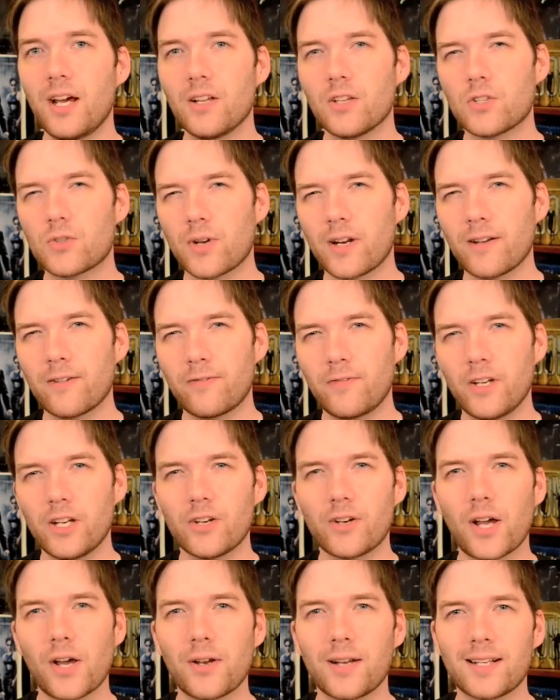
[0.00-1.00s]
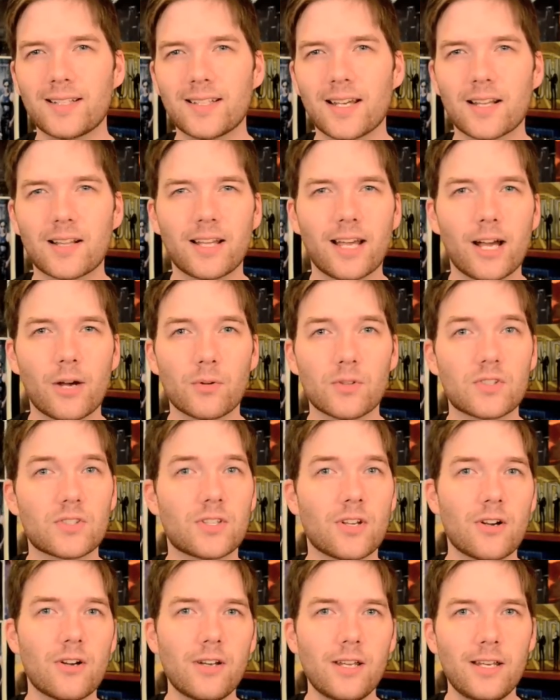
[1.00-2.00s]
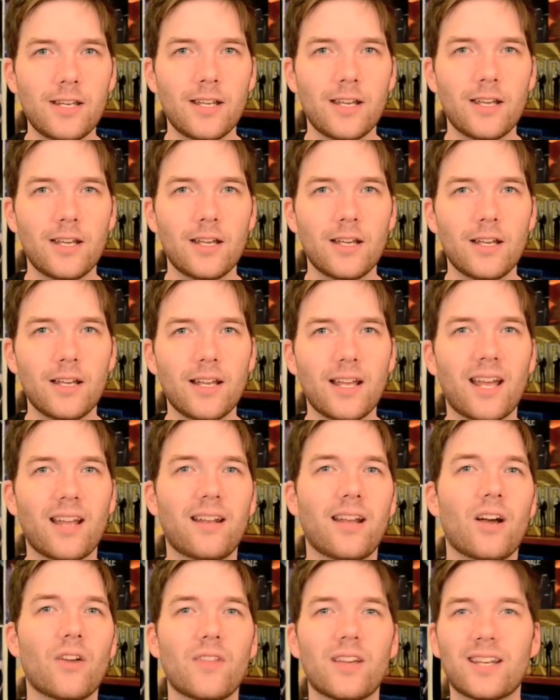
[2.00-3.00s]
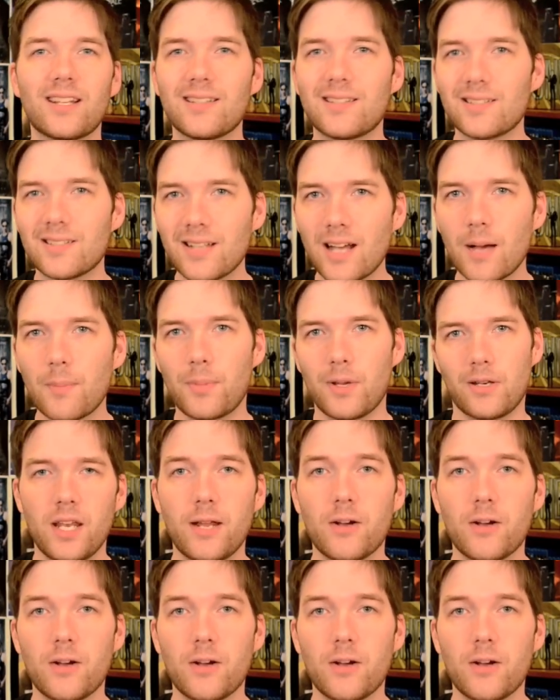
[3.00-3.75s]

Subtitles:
to try to figure out exactly how it started and how they can stop it.